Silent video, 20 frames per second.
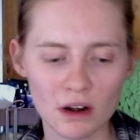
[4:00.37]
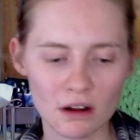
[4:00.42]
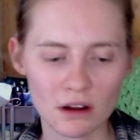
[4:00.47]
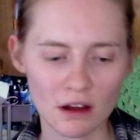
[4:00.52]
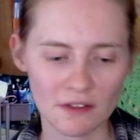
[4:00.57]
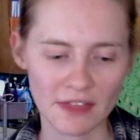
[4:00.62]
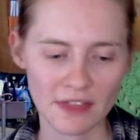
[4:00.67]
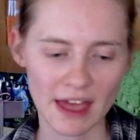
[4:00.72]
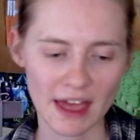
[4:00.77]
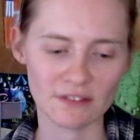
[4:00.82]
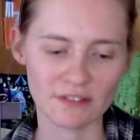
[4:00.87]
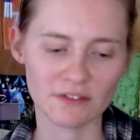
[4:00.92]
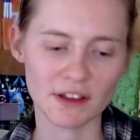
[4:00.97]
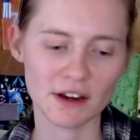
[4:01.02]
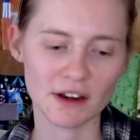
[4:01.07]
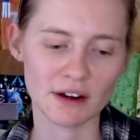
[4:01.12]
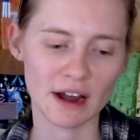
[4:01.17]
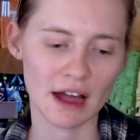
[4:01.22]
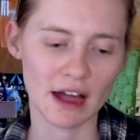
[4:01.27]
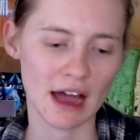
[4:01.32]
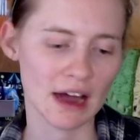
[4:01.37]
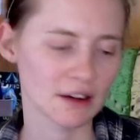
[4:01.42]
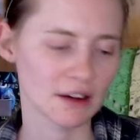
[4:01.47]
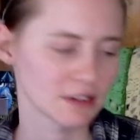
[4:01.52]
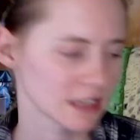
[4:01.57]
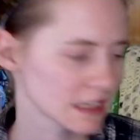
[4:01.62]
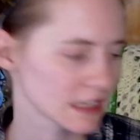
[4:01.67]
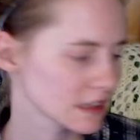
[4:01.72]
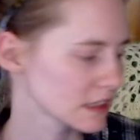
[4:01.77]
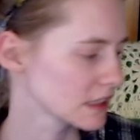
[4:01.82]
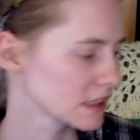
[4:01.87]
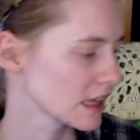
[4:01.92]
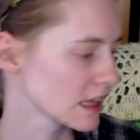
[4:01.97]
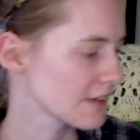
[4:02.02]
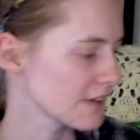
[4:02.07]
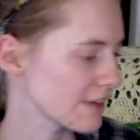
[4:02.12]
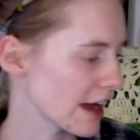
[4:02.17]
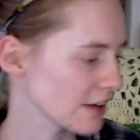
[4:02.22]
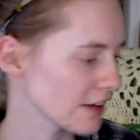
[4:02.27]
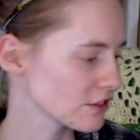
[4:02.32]
on that and figure out how to get the
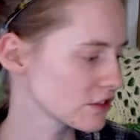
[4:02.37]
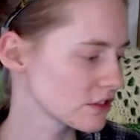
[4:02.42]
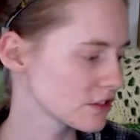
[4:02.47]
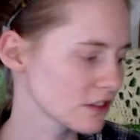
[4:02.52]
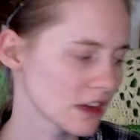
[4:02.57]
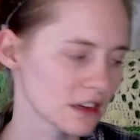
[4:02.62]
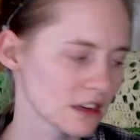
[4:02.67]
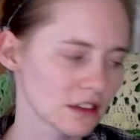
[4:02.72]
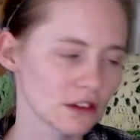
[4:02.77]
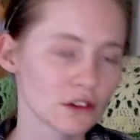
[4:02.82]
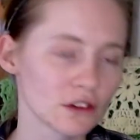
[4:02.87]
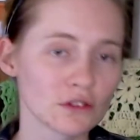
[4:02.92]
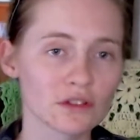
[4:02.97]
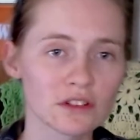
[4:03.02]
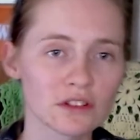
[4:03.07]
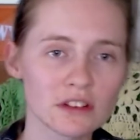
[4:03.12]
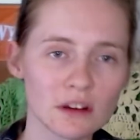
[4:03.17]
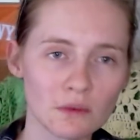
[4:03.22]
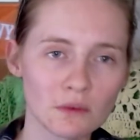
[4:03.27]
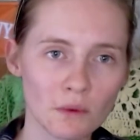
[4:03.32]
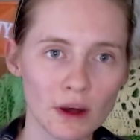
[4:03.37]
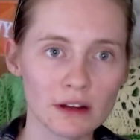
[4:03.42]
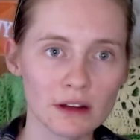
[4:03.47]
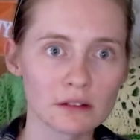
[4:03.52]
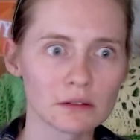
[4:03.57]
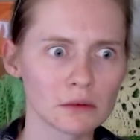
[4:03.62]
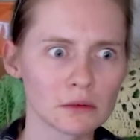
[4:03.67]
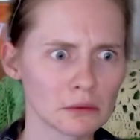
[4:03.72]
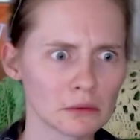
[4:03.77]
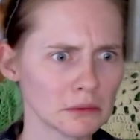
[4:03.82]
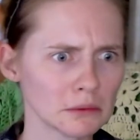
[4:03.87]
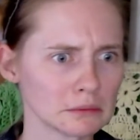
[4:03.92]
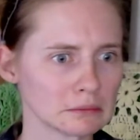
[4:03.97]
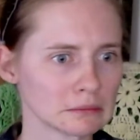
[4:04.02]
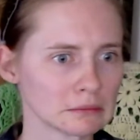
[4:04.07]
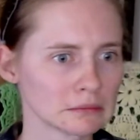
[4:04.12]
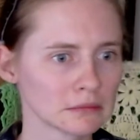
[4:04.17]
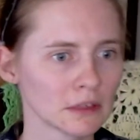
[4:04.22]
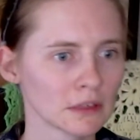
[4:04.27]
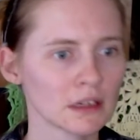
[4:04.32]
live actions done, the new st- what ooh,
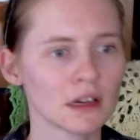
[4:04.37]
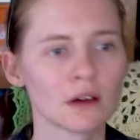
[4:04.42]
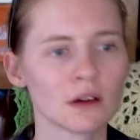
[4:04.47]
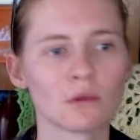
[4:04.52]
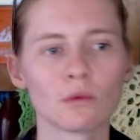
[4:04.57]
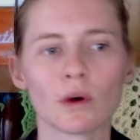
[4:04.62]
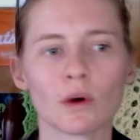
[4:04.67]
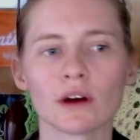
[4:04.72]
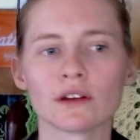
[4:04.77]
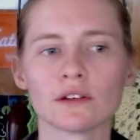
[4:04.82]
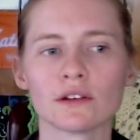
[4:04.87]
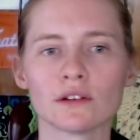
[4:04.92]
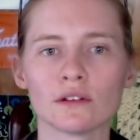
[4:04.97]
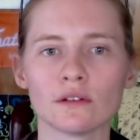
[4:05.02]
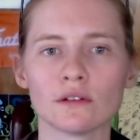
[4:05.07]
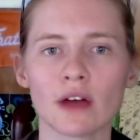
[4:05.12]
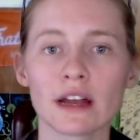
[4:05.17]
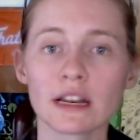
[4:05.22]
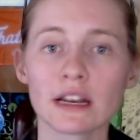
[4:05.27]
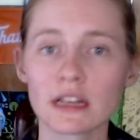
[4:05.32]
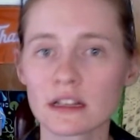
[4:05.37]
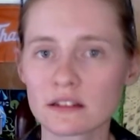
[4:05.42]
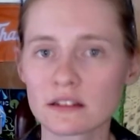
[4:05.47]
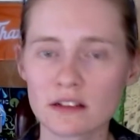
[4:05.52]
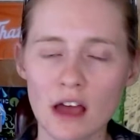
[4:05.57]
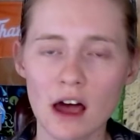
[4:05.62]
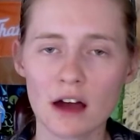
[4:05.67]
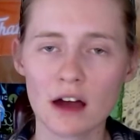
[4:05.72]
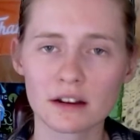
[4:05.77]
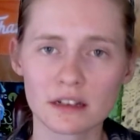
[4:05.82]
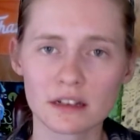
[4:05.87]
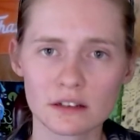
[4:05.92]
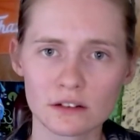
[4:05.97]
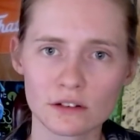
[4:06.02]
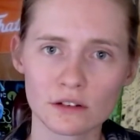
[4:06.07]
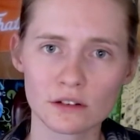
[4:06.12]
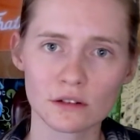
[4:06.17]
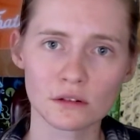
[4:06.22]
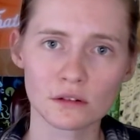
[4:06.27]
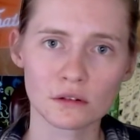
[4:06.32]
what new editing style I need to
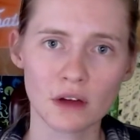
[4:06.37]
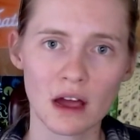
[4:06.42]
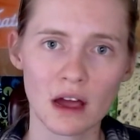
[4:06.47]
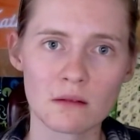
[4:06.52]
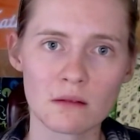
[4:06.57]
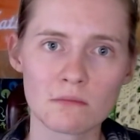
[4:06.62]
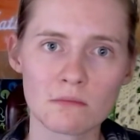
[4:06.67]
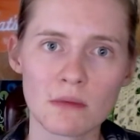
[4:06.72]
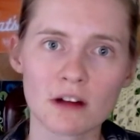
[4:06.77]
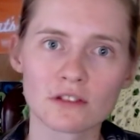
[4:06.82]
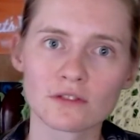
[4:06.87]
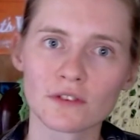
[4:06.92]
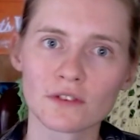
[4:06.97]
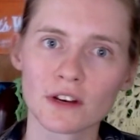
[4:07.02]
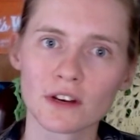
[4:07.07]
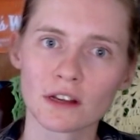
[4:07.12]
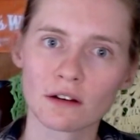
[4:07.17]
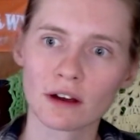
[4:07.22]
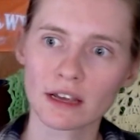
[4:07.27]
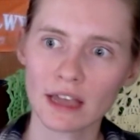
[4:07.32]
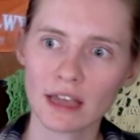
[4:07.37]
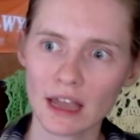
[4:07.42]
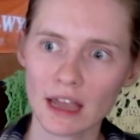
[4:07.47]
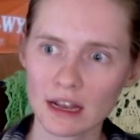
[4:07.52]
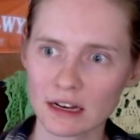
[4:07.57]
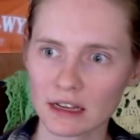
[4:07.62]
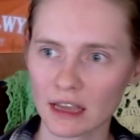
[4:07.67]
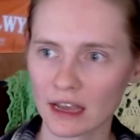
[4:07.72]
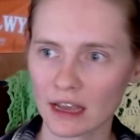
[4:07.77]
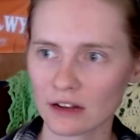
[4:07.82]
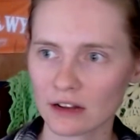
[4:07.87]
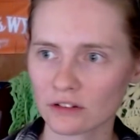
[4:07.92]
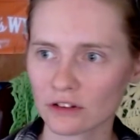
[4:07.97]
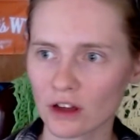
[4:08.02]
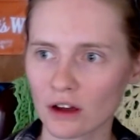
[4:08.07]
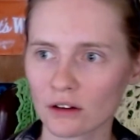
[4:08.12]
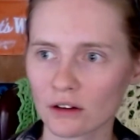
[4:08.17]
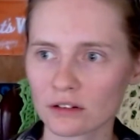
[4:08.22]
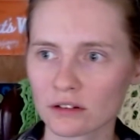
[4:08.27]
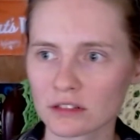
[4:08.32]
do, how much video I can and can't
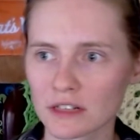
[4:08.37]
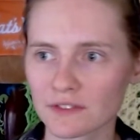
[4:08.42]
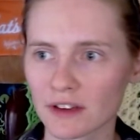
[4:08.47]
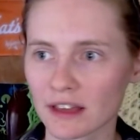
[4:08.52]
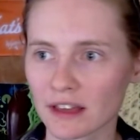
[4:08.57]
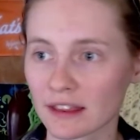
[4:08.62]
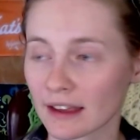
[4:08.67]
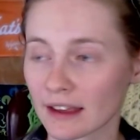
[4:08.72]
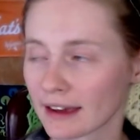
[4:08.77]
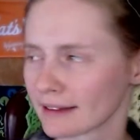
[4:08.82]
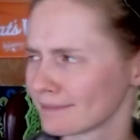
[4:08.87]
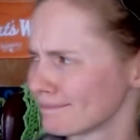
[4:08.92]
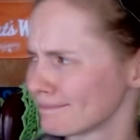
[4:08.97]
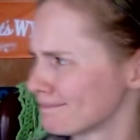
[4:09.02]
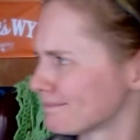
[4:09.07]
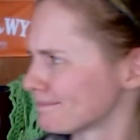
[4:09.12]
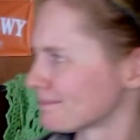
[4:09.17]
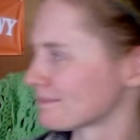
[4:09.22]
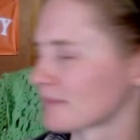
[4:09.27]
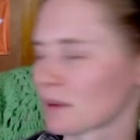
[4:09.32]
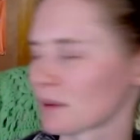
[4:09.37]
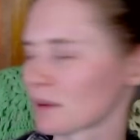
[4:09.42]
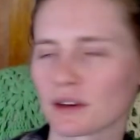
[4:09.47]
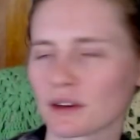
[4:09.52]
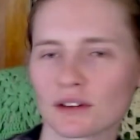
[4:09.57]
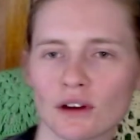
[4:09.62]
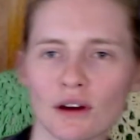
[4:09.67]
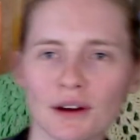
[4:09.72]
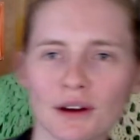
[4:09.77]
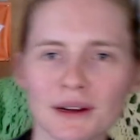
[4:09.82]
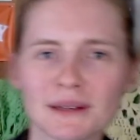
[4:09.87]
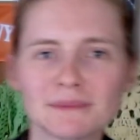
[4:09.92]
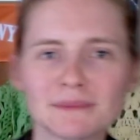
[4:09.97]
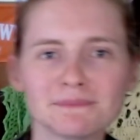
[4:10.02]
show, stuff like that. My dog.